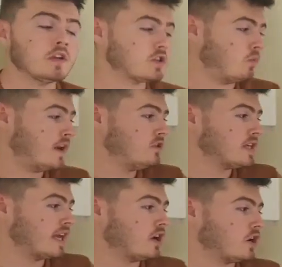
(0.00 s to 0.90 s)
So when you
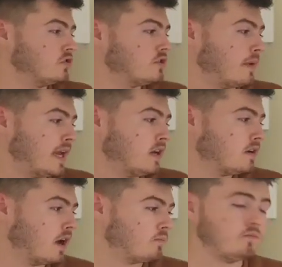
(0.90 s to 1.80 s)
take glutamine,
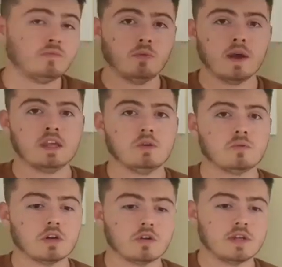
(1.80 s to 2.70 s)
and the way that you'd
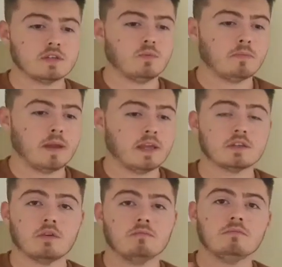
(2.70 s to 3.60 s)
want to do this would be,
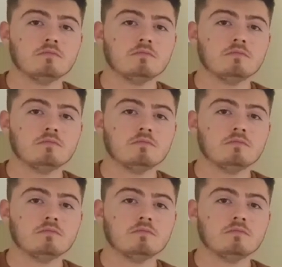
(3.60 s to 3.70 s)
so